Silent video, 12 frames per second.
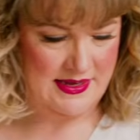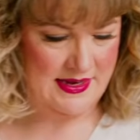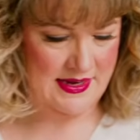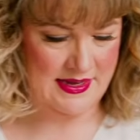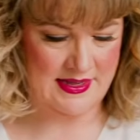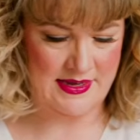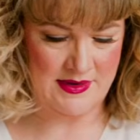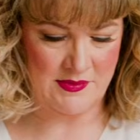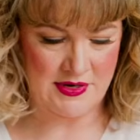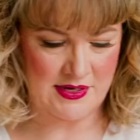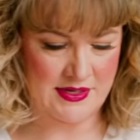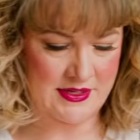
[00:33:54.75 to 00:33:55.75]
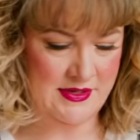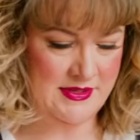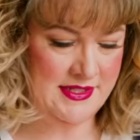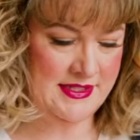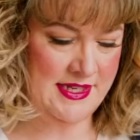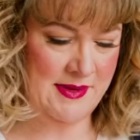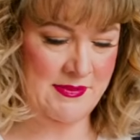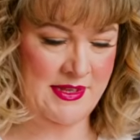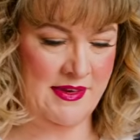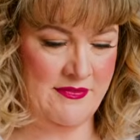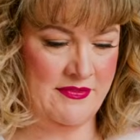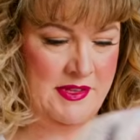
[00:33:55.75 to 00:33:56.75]
And then we're going to do the same thing,
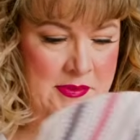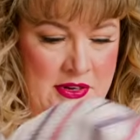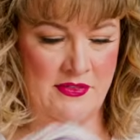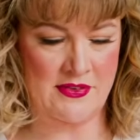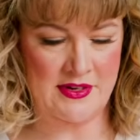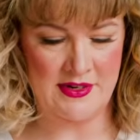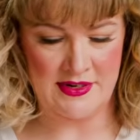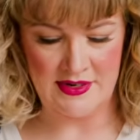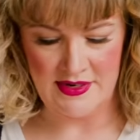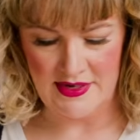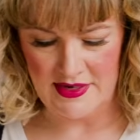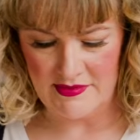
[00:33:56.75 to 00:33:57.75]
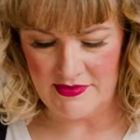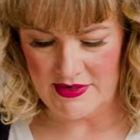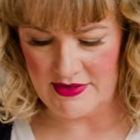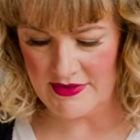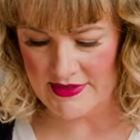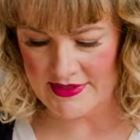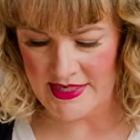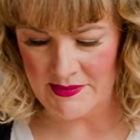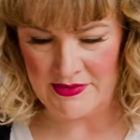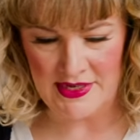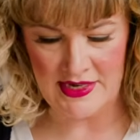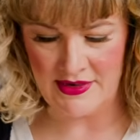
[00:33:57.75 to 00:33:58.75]
flip it over. We're going to do the same
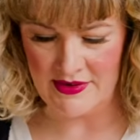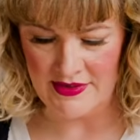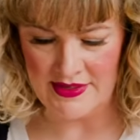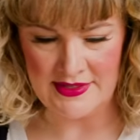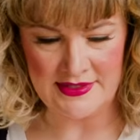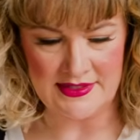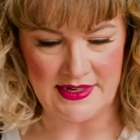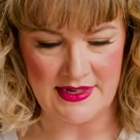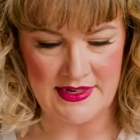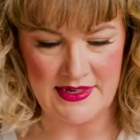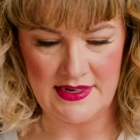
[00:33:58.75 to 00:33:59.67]
thing on this side.